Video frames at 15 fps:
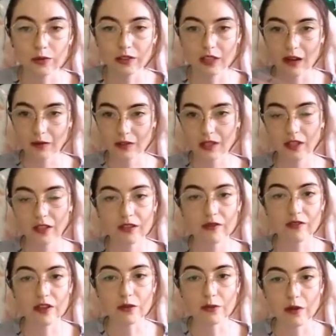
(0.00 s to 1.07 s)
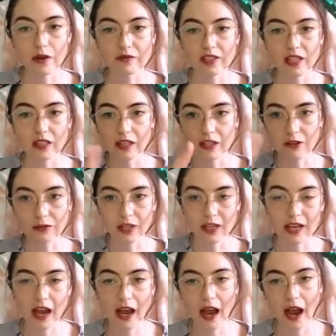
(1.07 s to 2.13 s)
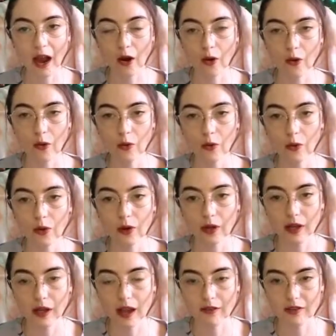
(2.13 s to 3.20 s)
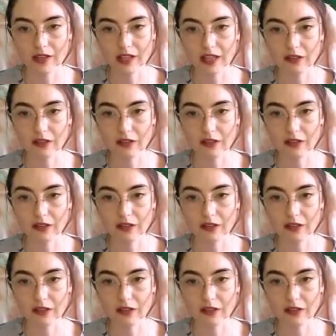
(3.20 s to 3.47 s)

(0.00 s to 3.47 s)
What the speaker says: that was a good view of telling you like how everything is